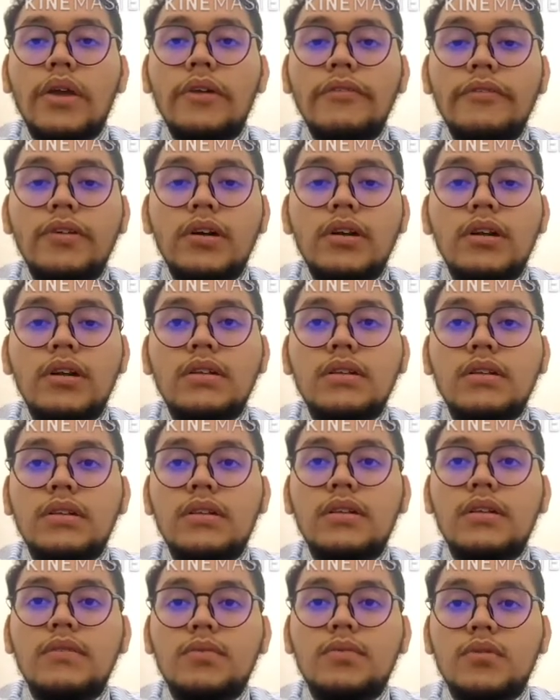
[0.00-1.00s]
okay, for the
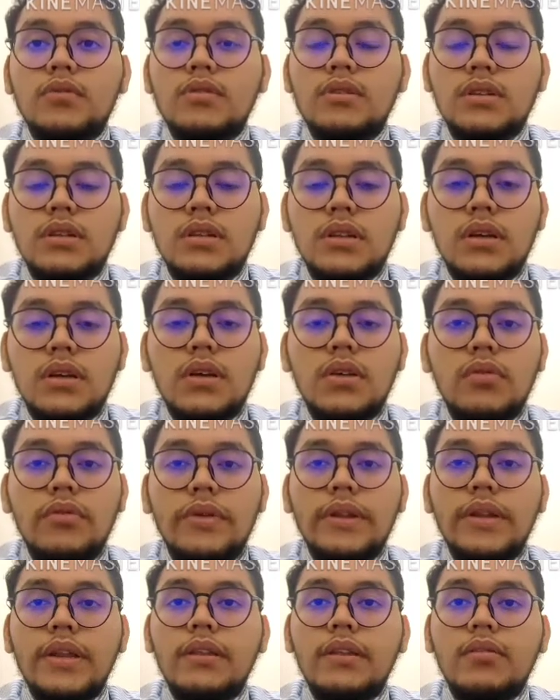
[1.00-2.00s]
third procedure,
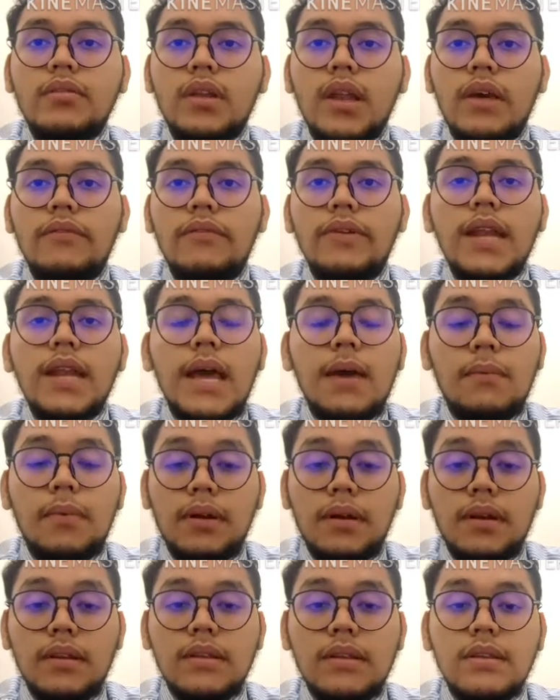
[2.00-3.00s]
we need to level the
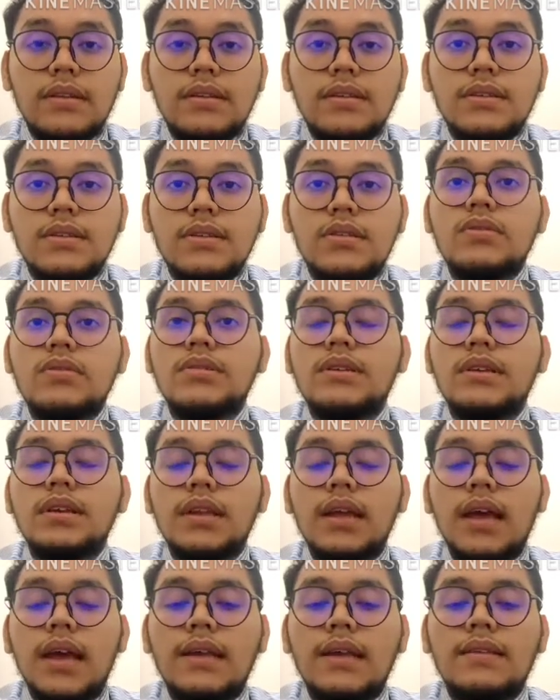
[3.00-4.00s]
apparatus
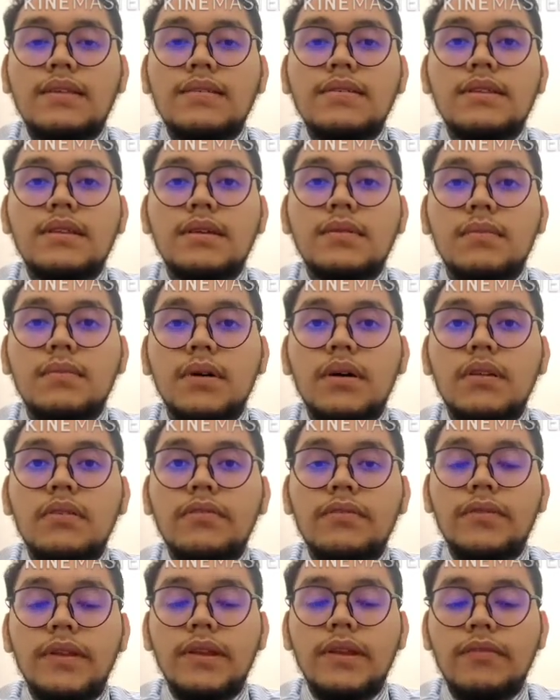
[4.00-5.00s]
using the
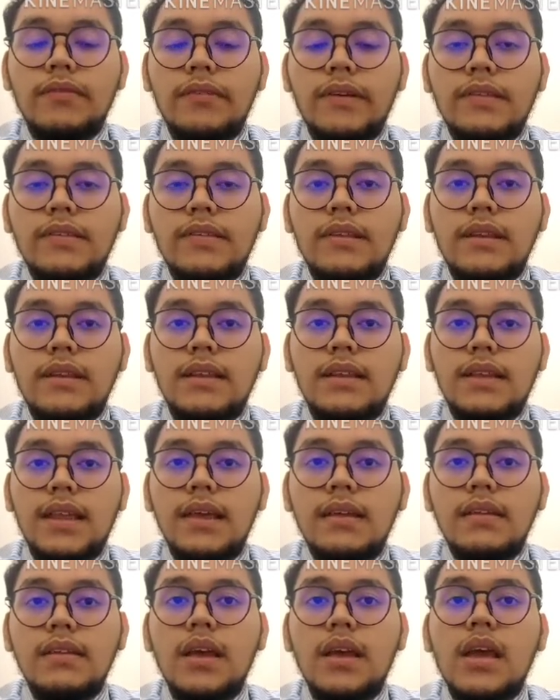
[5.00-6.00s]
adjustable feet
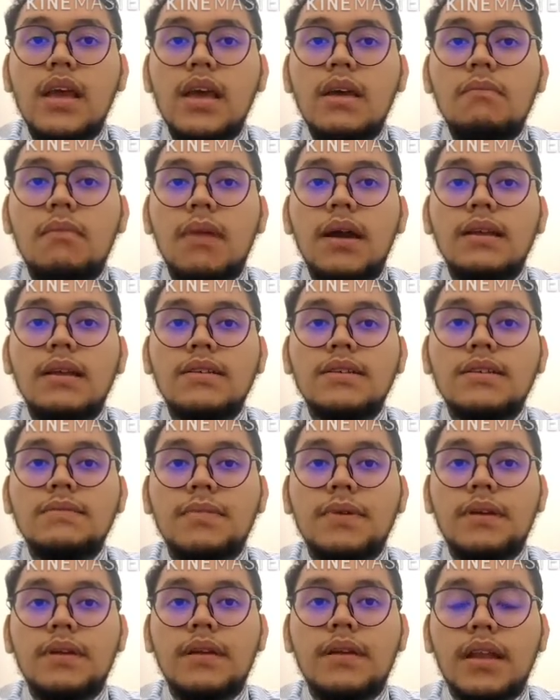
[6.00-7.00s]
facilitated by the
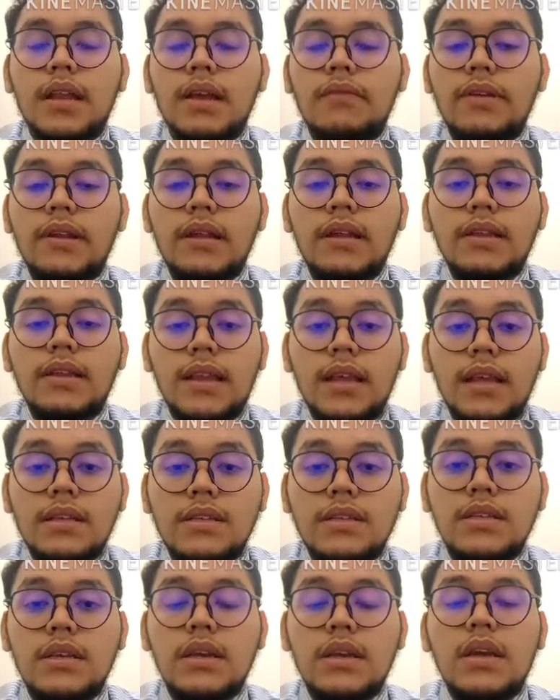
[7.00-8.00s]
spirit level
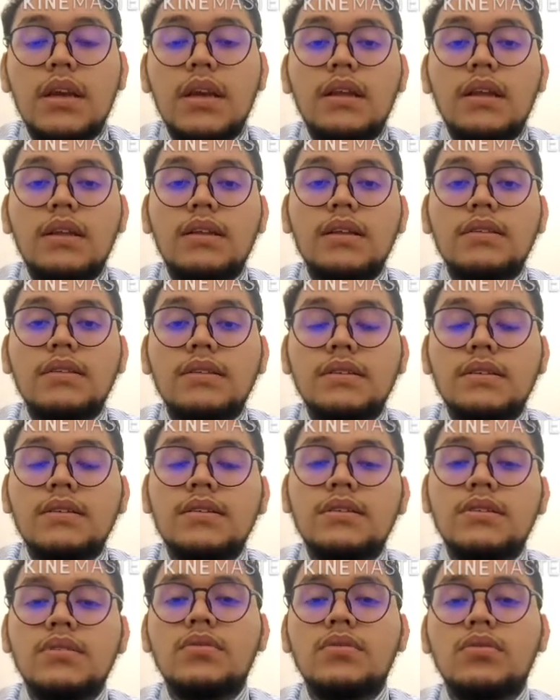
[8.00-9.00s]
attached. This
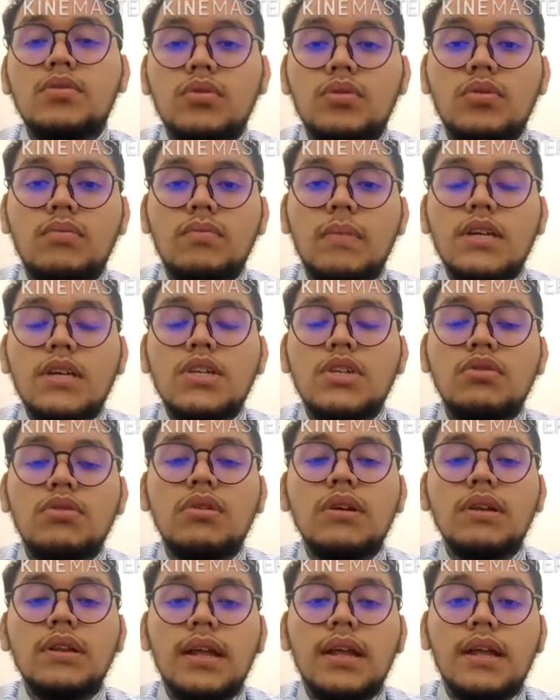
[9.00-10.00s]
is to make
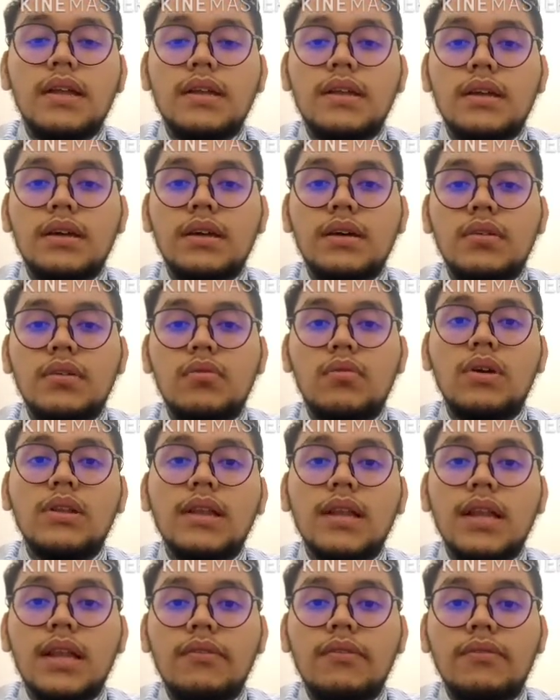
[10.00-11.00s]
sure that the
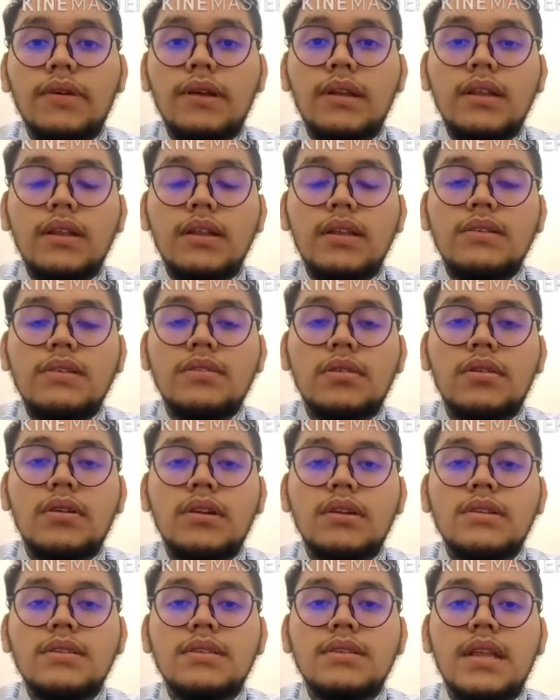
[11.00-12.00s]
water level is
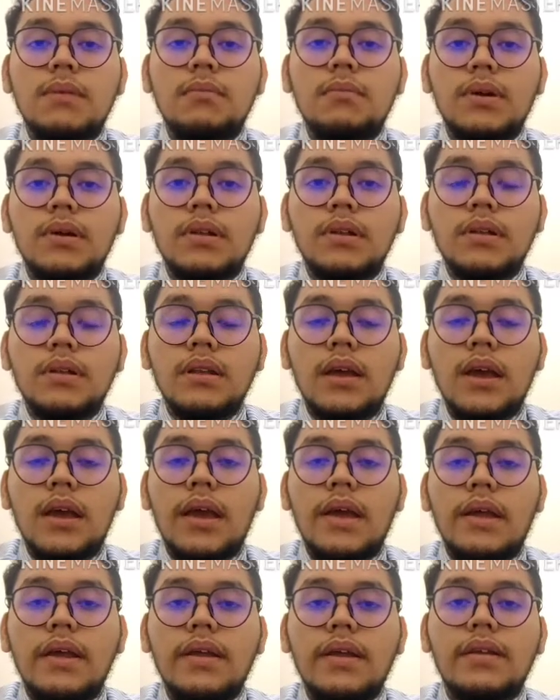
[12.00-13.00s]
on a stable
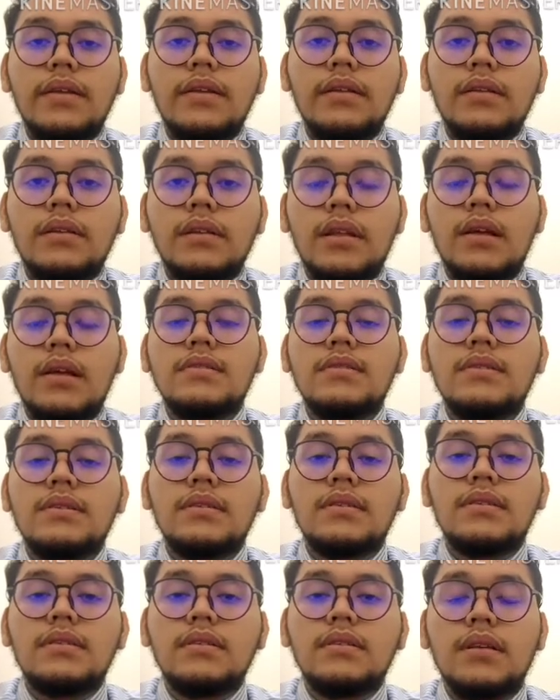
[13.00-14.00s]
and
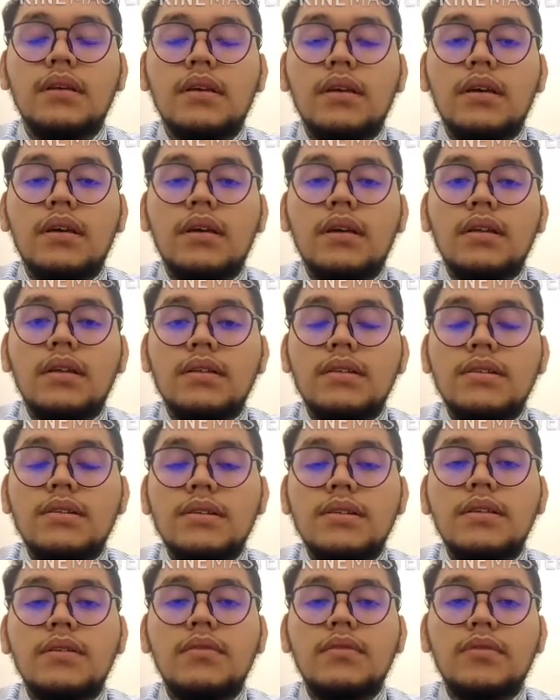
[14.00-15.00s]
doesn't
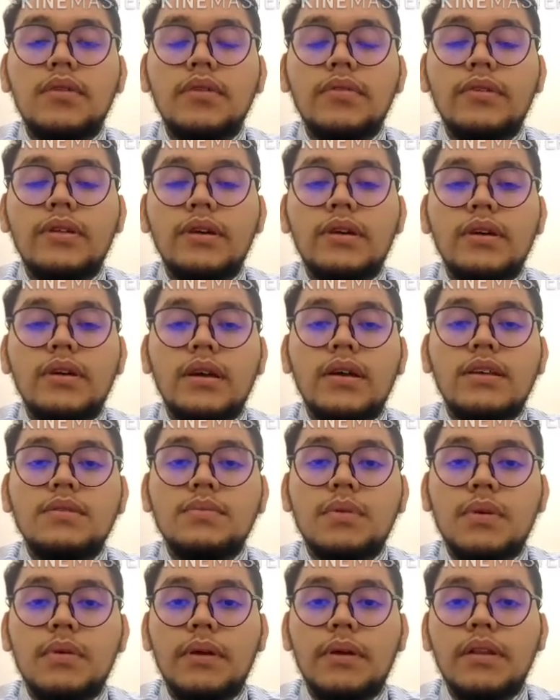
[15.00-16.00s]
disturb with the
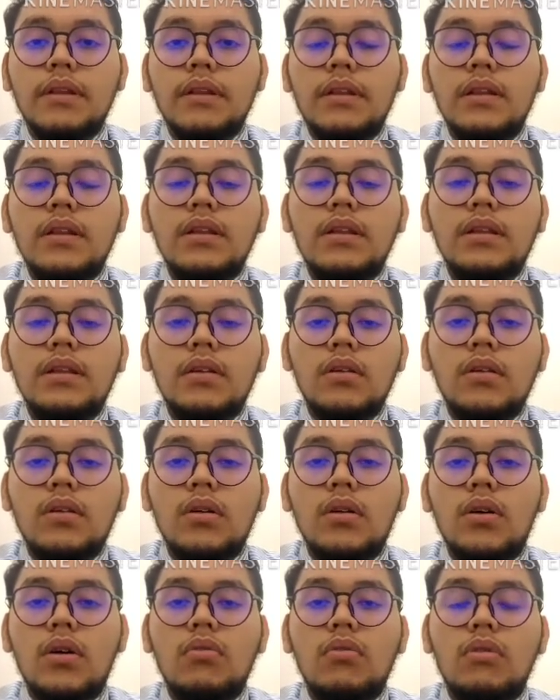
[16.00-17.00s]
experimental
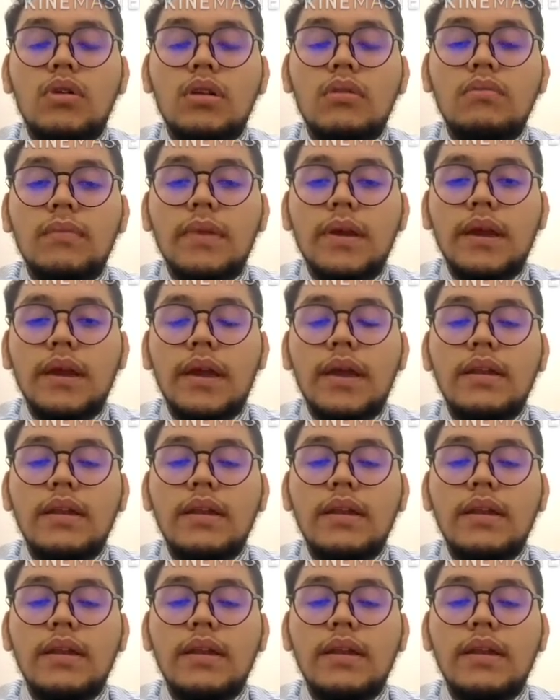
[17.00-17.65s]
or will make